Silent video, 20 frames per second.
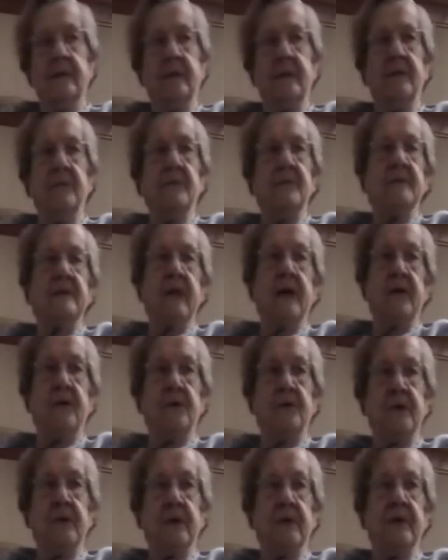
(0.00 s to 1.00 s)
Every
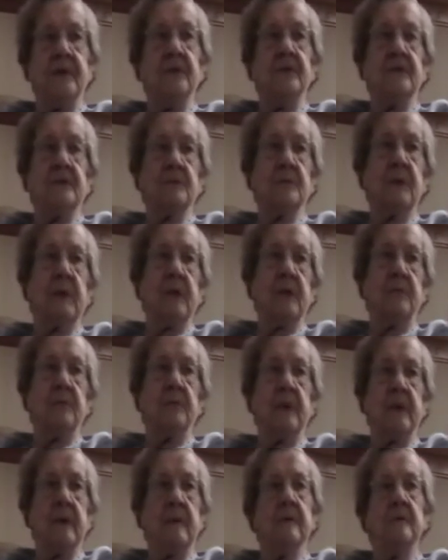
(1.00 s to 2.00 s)
Saturday, when he'd
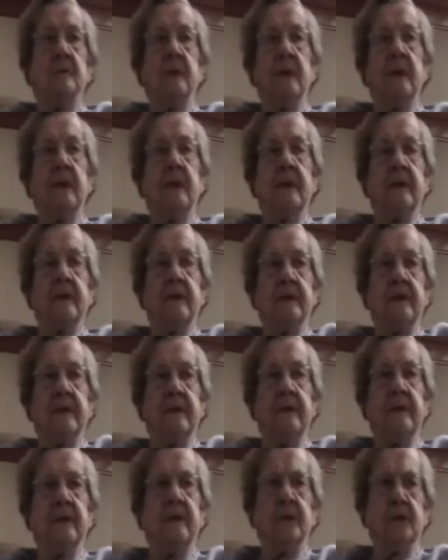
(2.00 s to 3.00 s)
want to
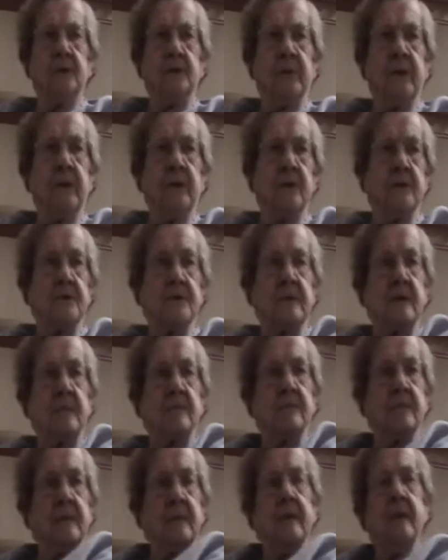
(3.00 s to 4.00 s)
kill a pig or
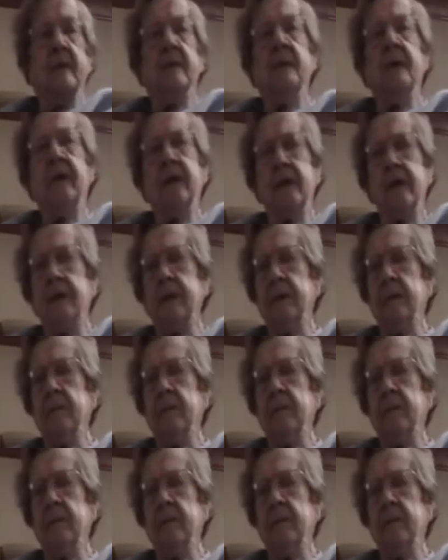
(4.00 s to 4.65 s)
something, he'd